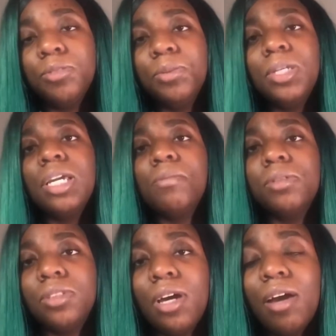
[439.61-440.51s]
So being able
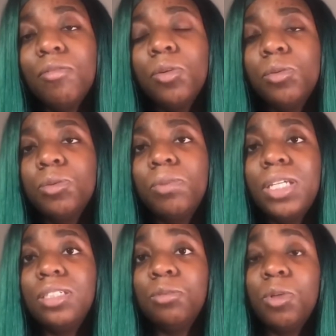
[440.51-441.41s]
to have those
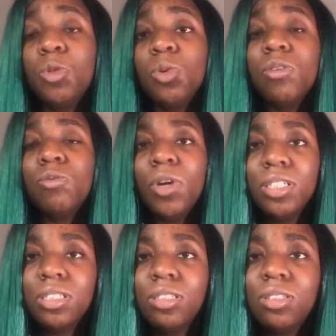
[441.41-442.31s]
places where you can
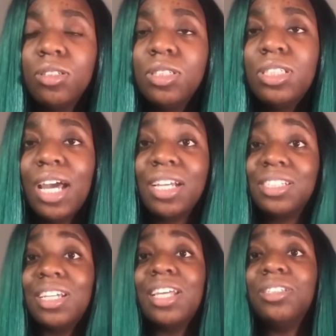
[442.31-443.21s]
voice concerns to
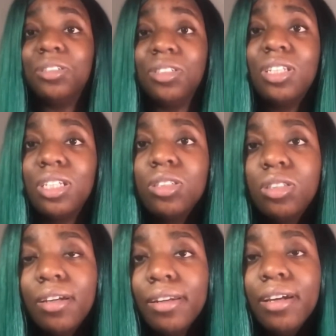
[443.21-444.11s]
actually get certain things
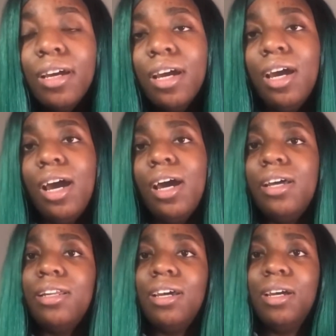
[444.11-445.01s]
done,
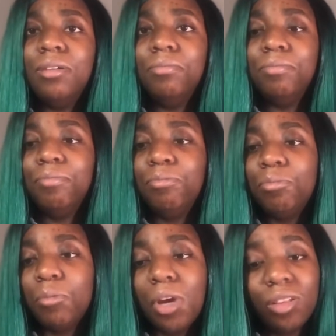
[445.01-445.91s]
and
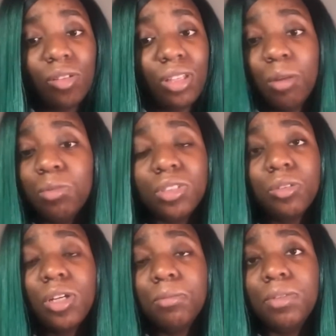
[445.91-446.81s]
I thought that was
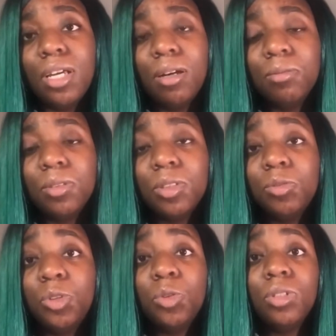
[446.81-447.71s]
incredibly helpful. You have
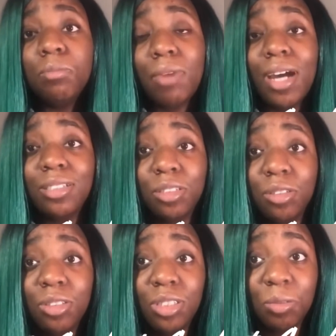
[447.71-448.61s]
student
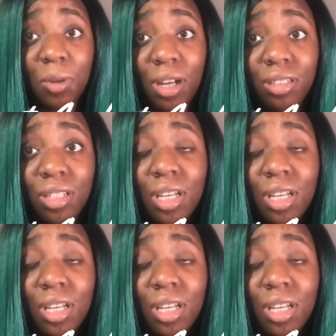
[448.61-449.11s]
ambassadors as well.